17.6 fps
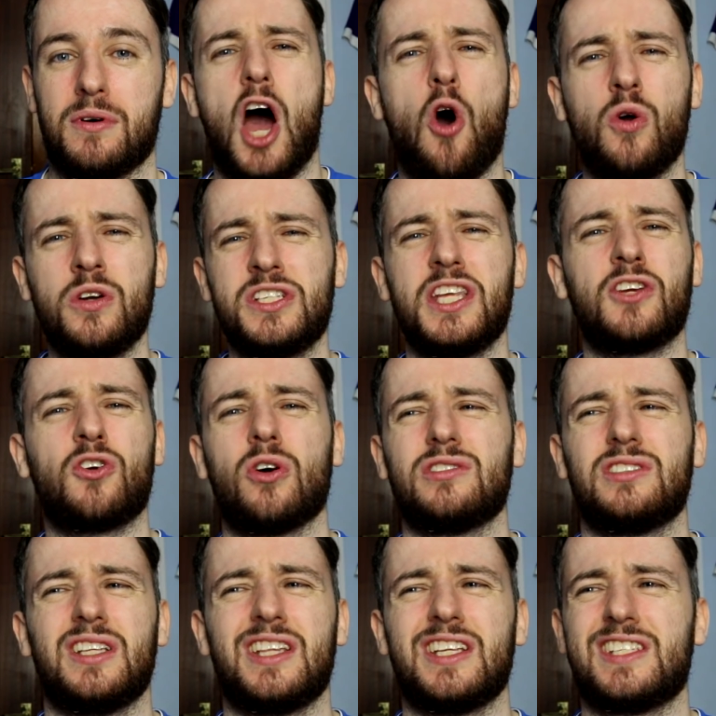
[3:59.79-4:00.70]
I honestly got
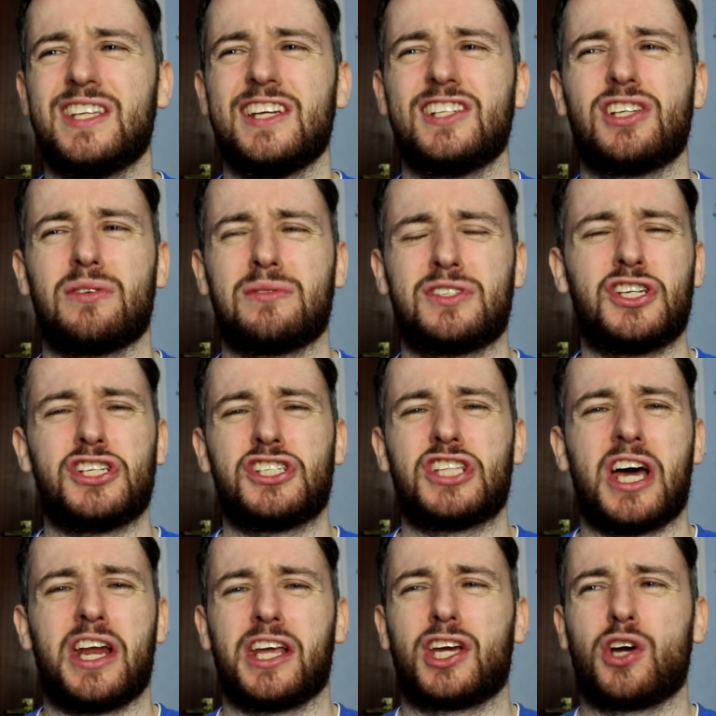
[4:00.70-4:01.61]
to the stage I was just
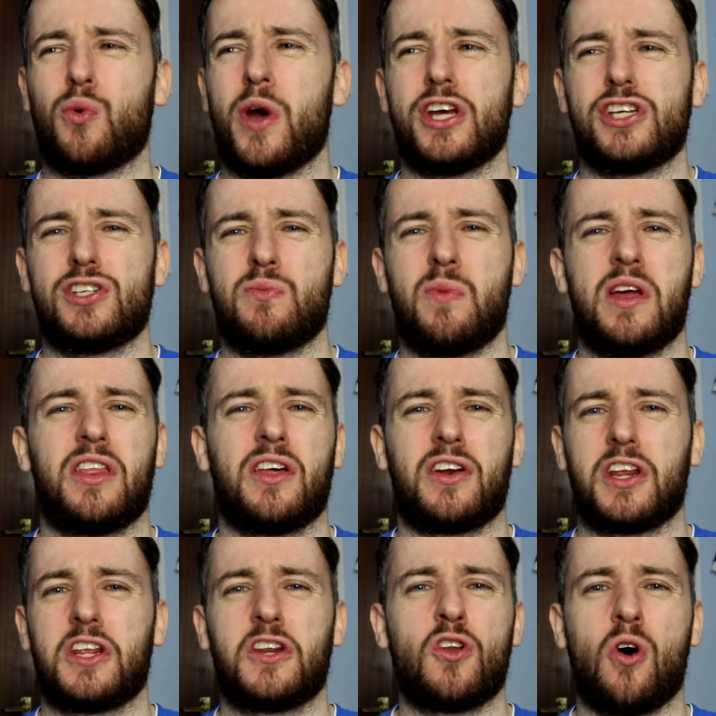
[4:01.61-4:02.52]
starting to question whether
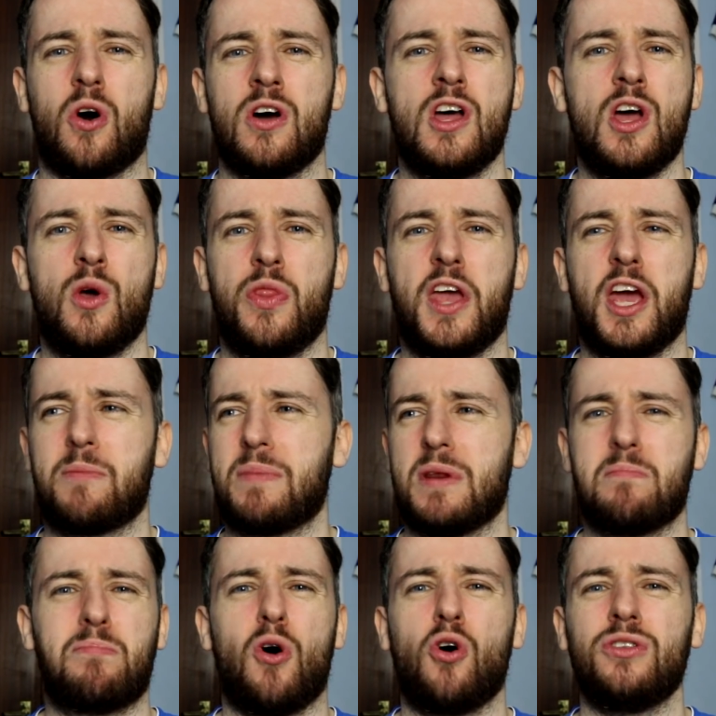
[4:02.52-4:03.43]
or not they had
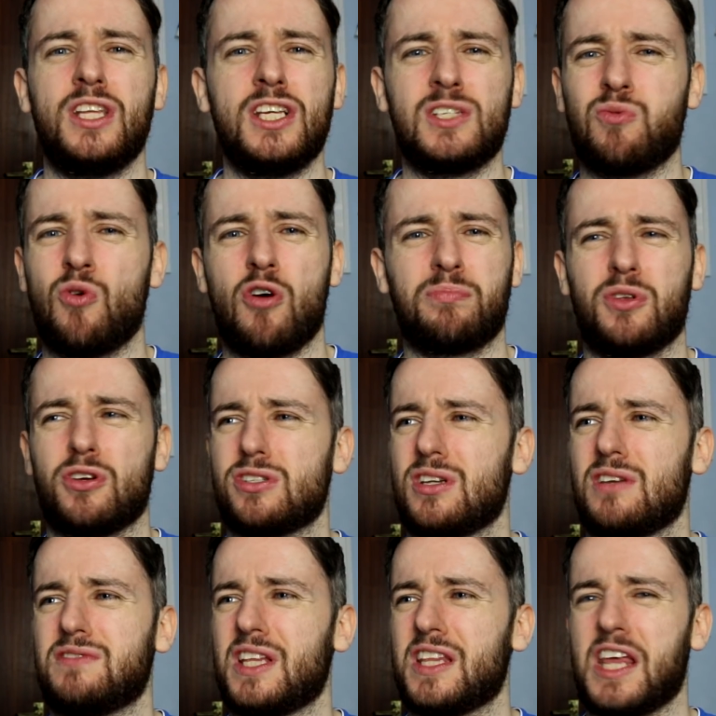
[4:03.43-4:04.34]
been body swapped or
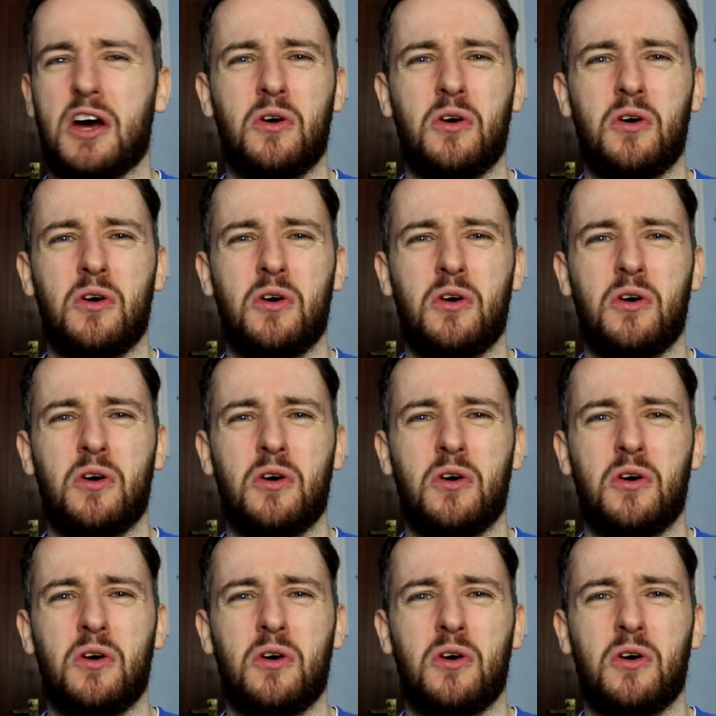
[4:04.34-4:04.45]
something like that.